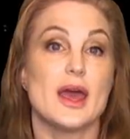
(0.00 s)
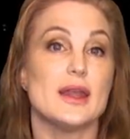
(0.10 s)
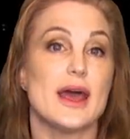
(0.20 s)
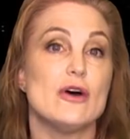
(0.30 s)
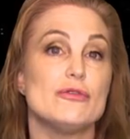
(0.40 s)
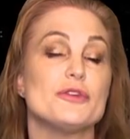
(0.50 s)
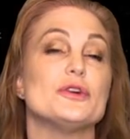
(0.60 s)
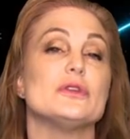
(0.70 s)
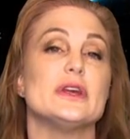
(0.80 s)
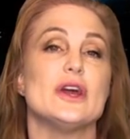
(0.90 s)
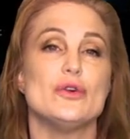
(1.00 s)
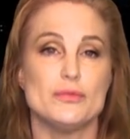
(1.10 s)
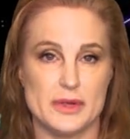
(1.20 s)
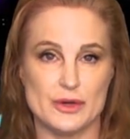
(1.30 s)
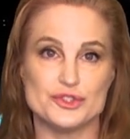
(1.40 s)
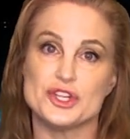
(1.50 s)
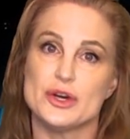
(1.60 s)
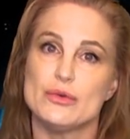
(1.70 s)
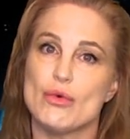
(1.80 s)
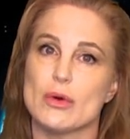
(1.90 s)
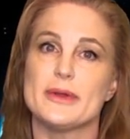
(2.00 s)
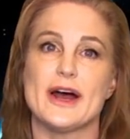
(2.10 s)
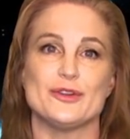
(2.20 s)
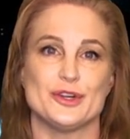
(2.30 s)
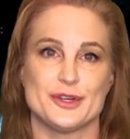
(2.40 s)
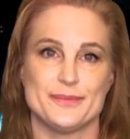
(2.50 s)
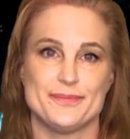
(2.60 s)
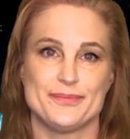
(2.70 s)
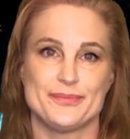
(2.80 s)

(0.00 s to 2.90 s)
And now for your LEO, MEO, GEO orbit outlook.